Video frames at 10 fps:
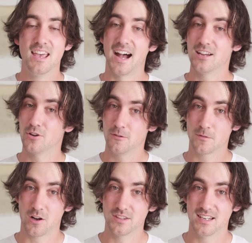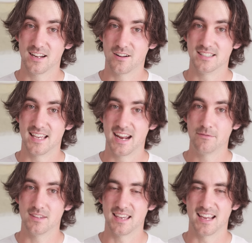I could have called the Nikon
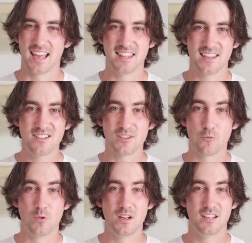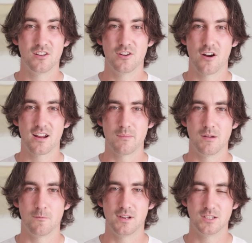ZF the king, and there's a really good
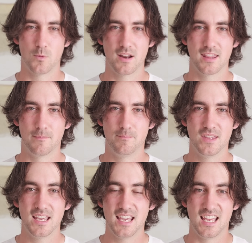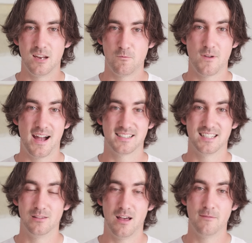argument for each one of them. And in fact,
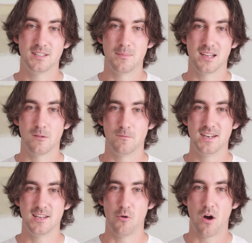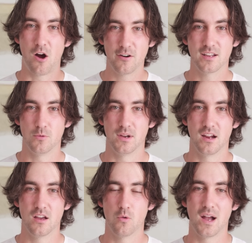I'd love to make a video
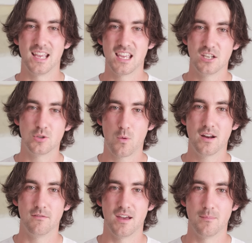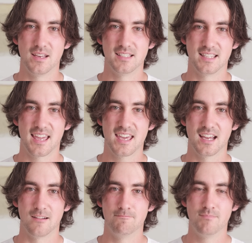arguing why each one of them is the king.